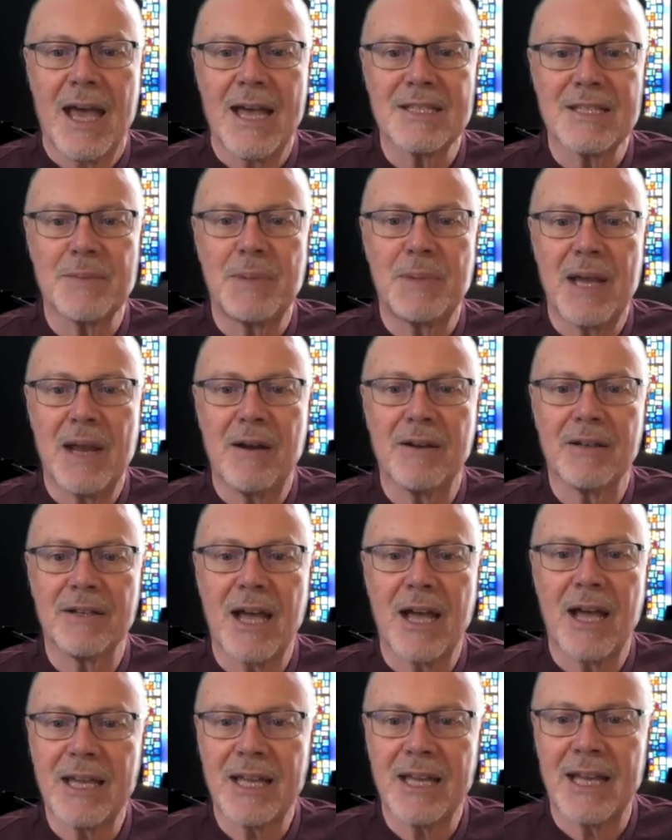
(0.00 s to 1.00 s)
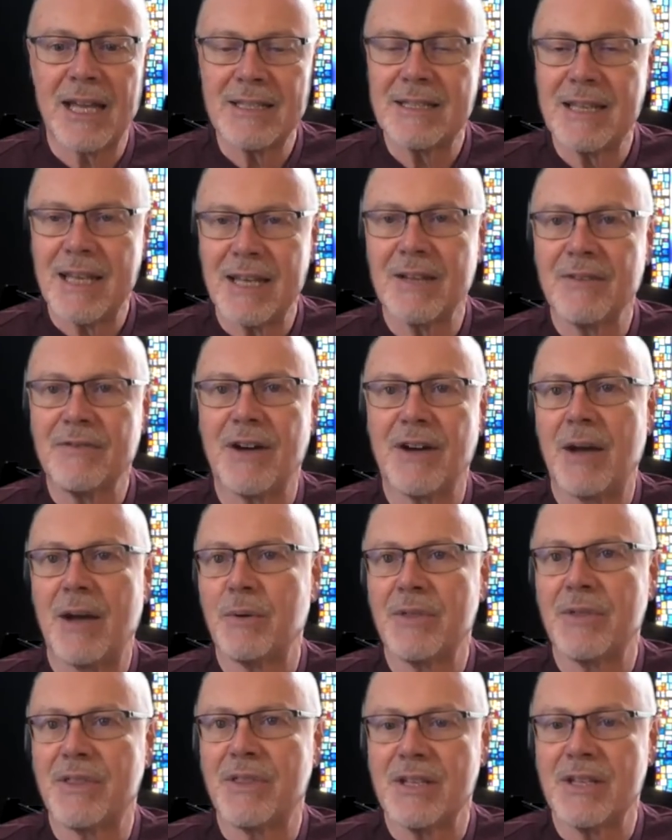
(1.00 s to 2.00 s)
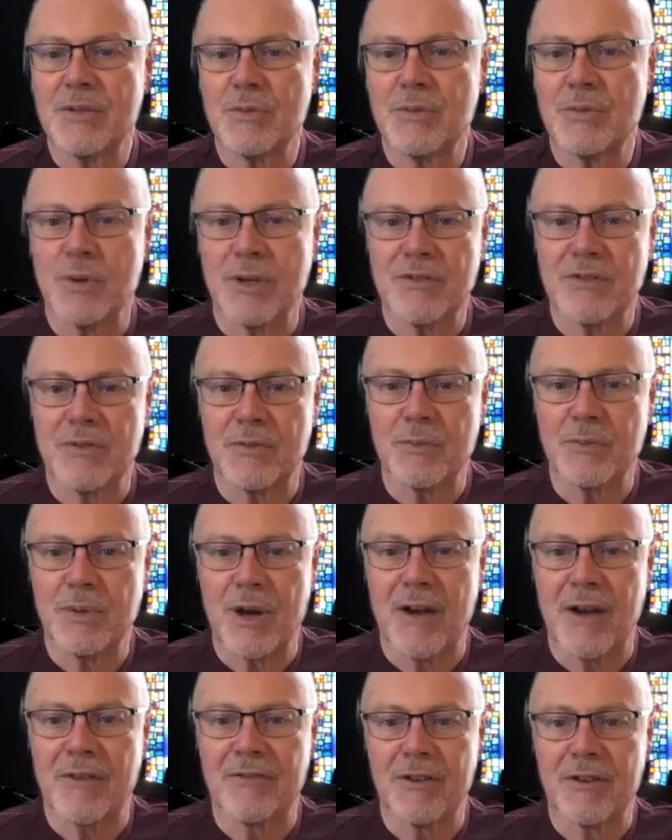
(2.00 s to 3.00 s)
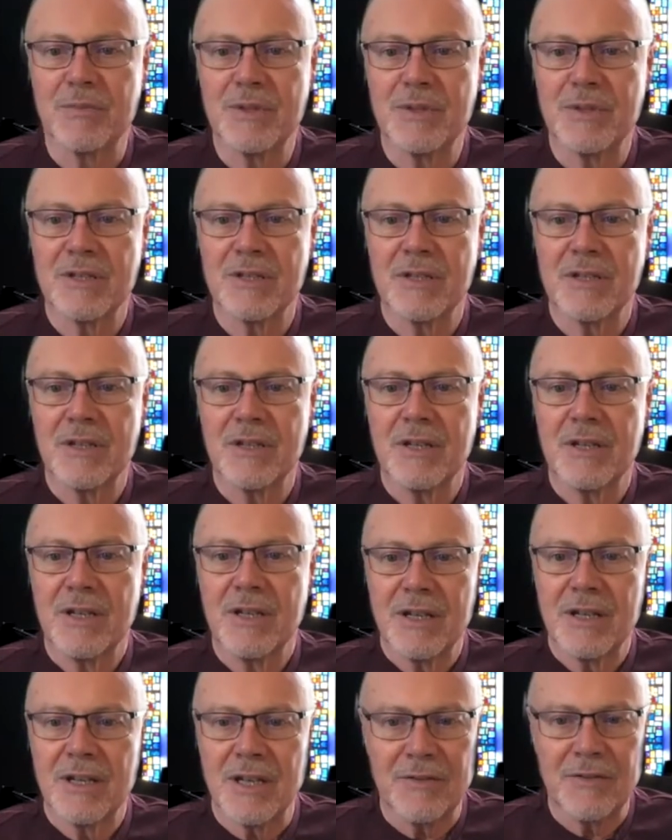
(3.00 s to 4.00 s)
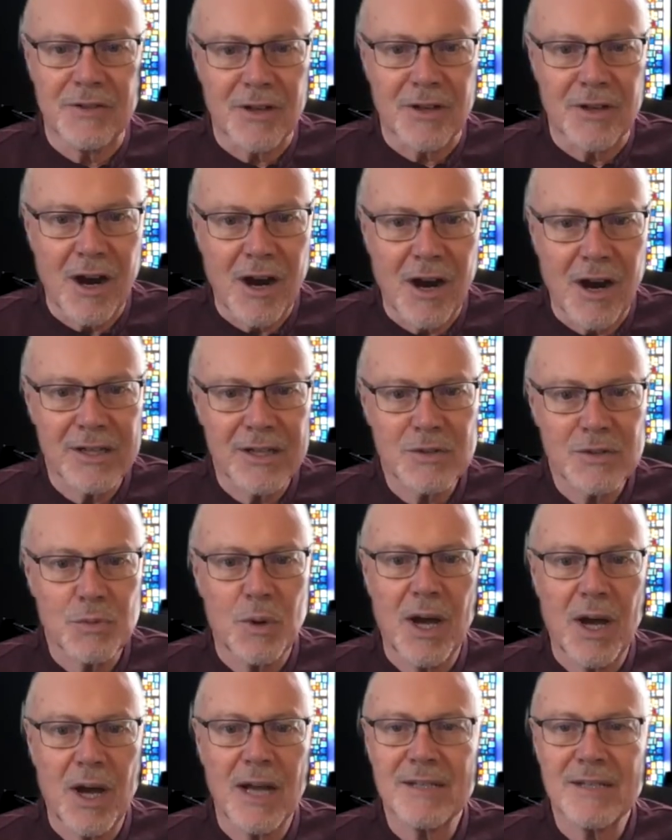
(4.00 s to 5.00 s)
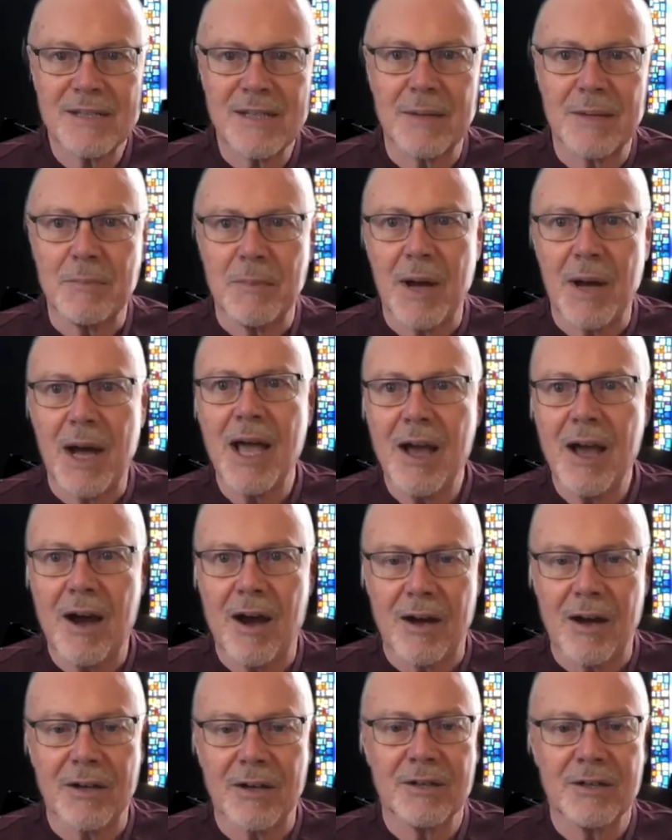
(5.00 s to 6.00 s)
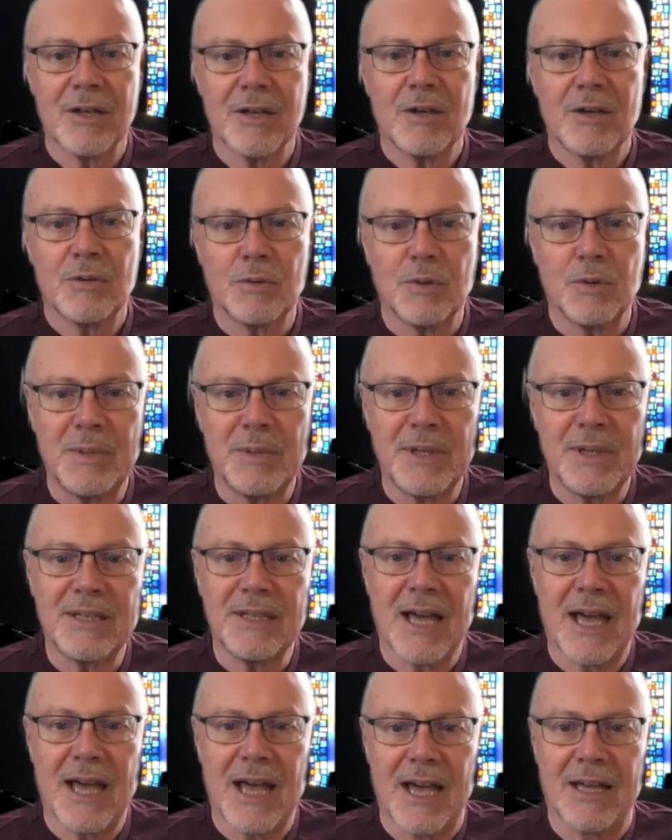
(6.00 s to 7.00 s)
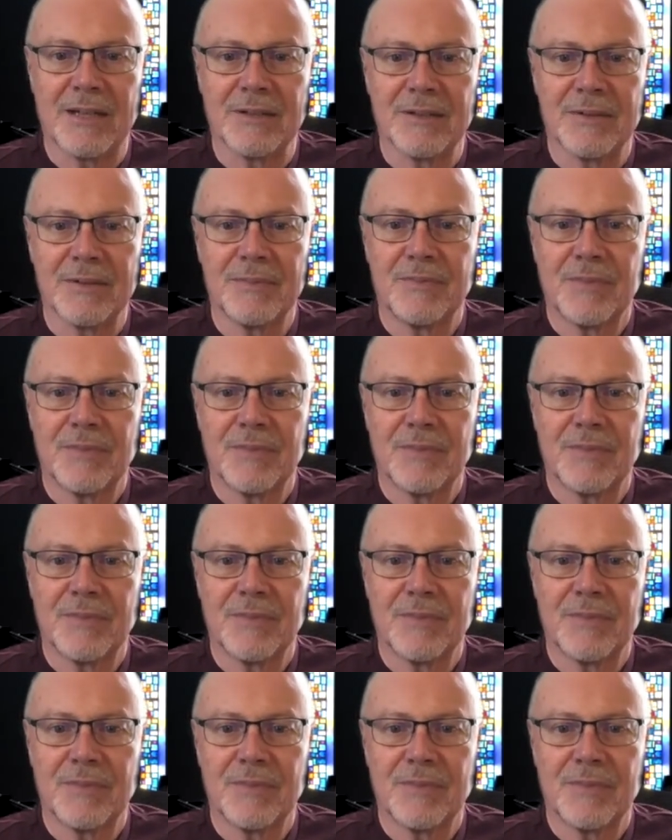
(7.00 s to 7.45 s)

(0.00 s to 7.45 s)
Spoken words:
As a parent, I can identify with these words from Proverbs. If your heart is wise, then my heart will be glad.